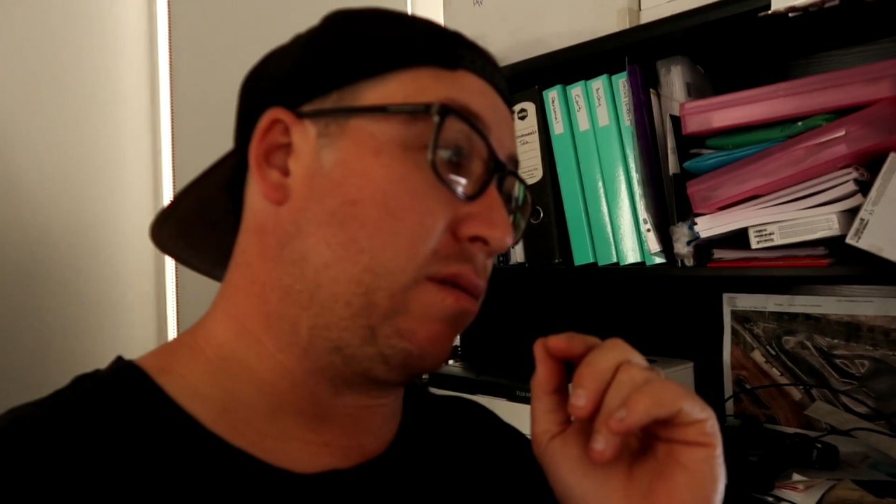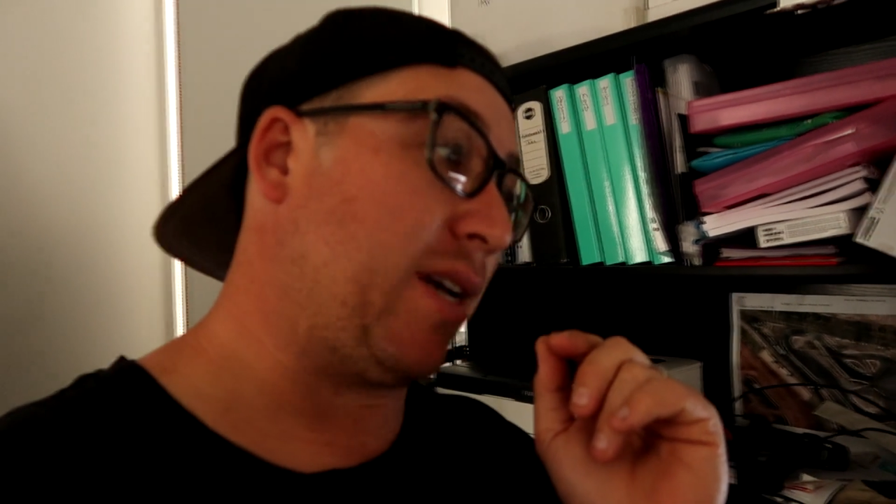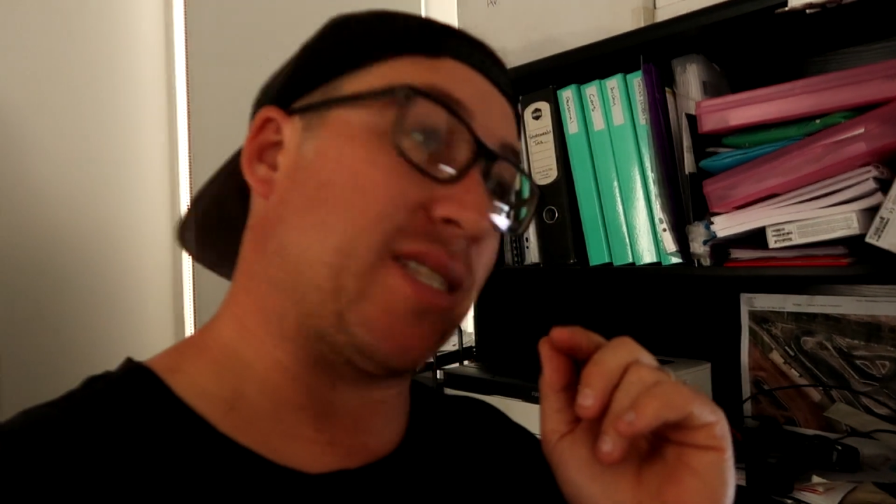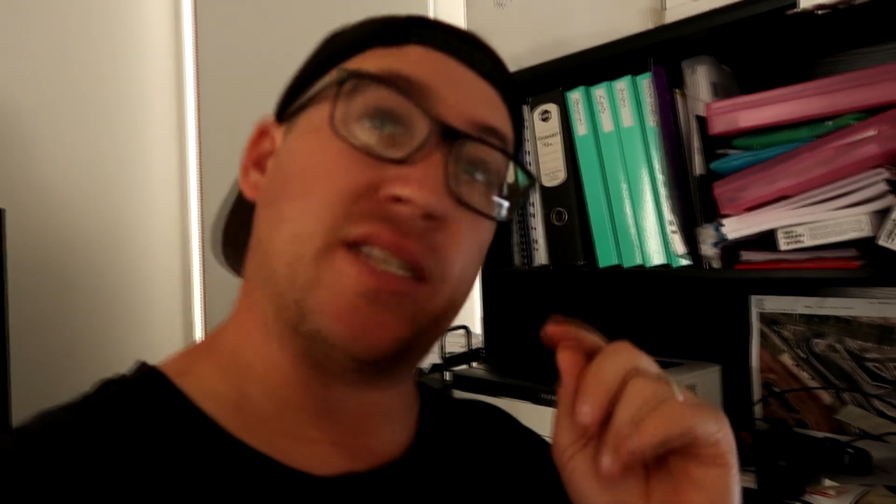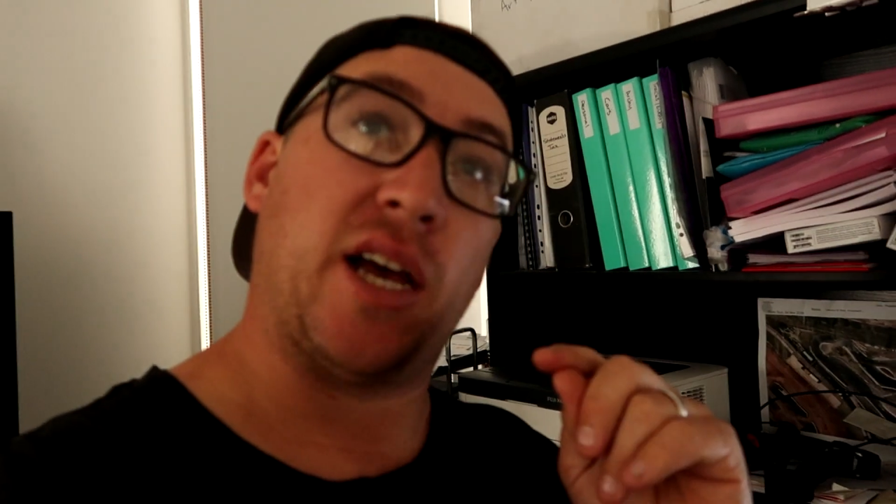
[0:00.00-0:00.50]

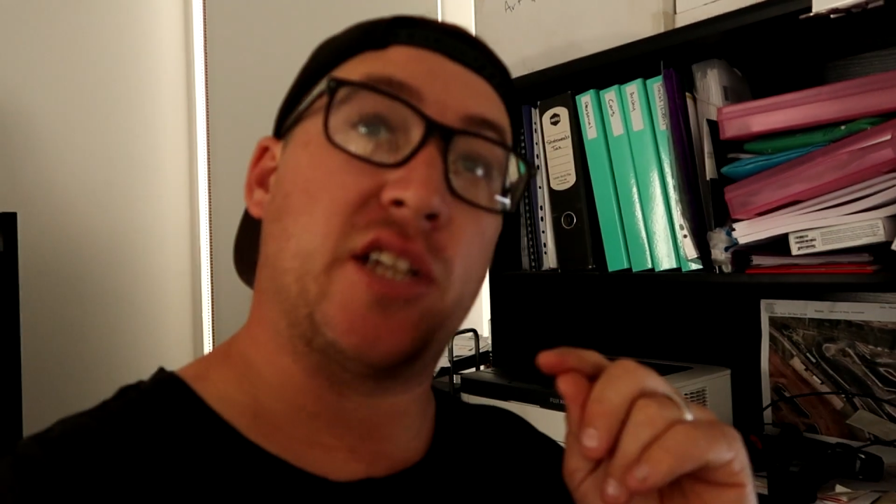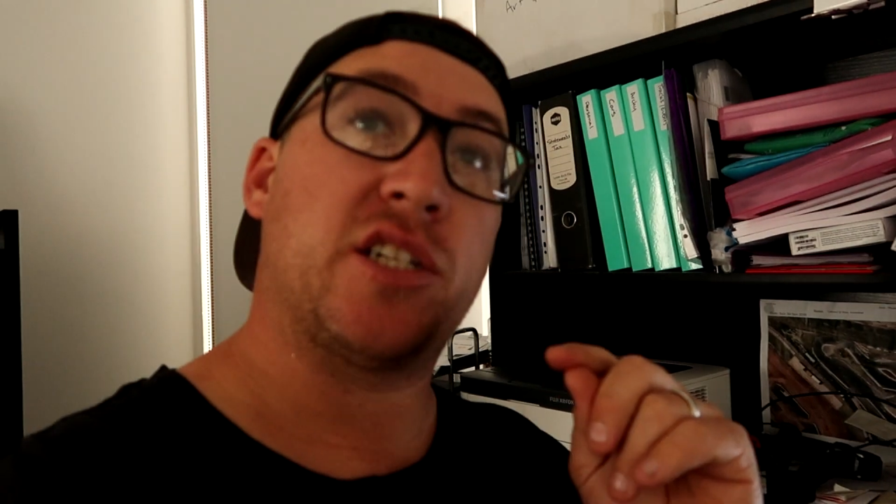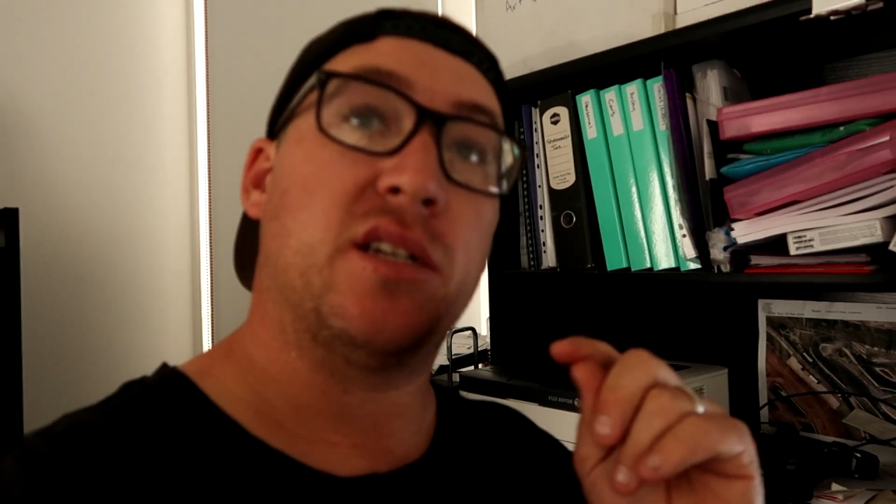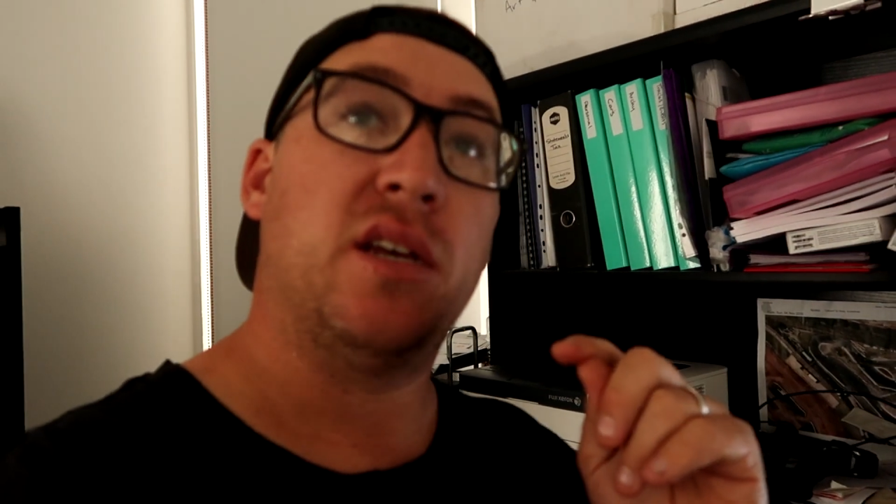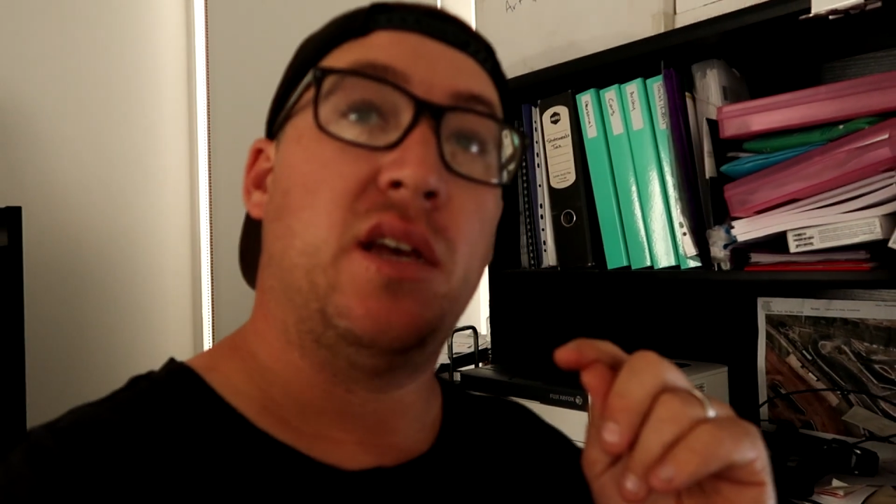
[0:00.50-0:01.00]
as
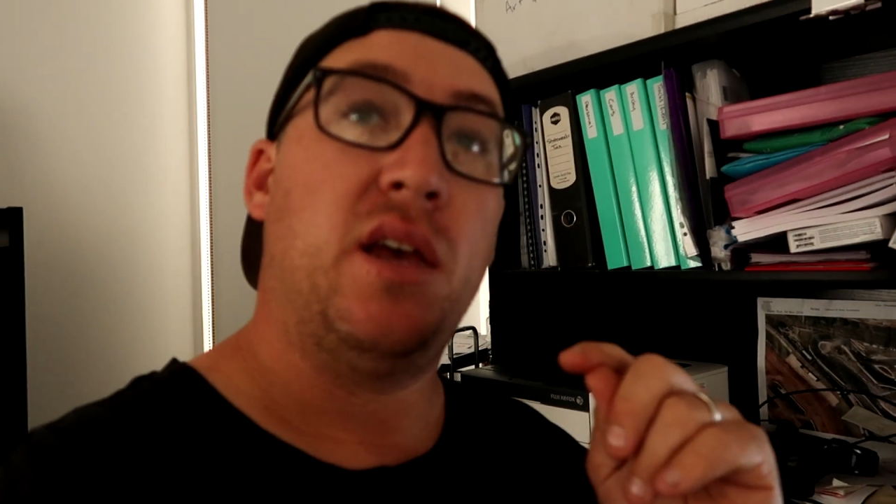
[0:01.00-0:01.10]
such.